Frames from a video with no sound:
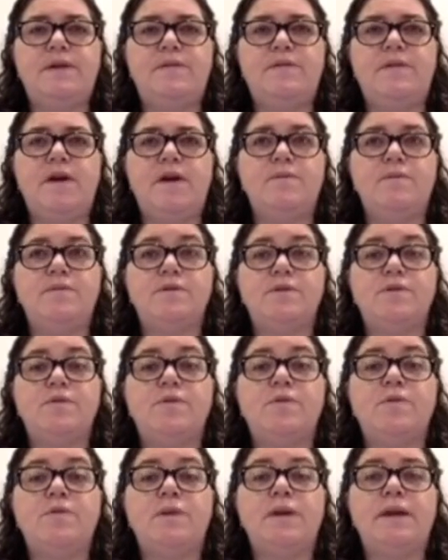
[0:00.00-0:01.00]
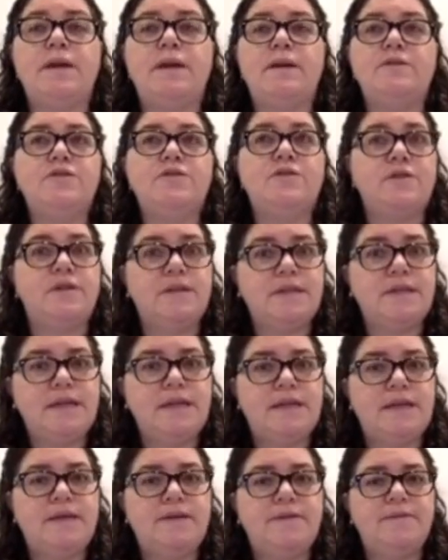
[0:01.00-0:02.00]
if I was calling during the
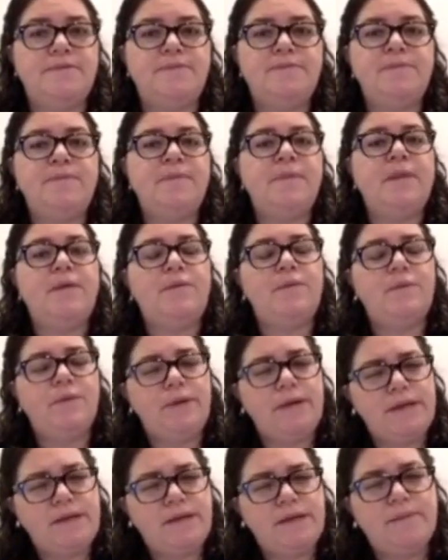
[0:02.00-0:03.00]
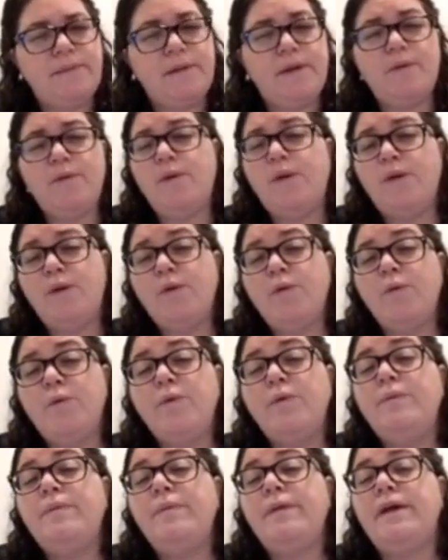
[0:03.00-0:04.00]
day, we need to think about, well, who
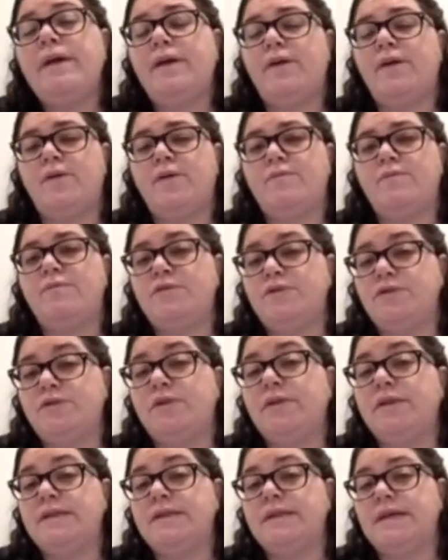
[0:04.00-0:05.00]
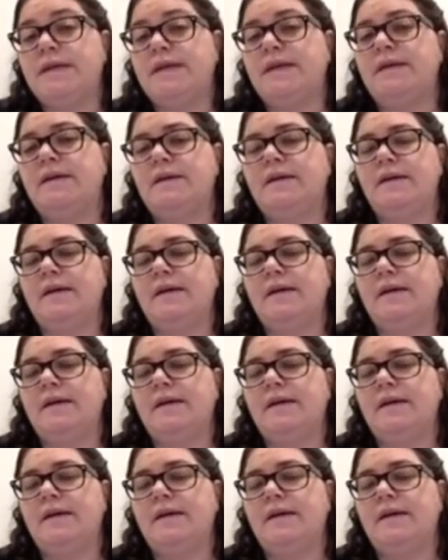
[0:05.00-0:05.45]
would be at home during the day?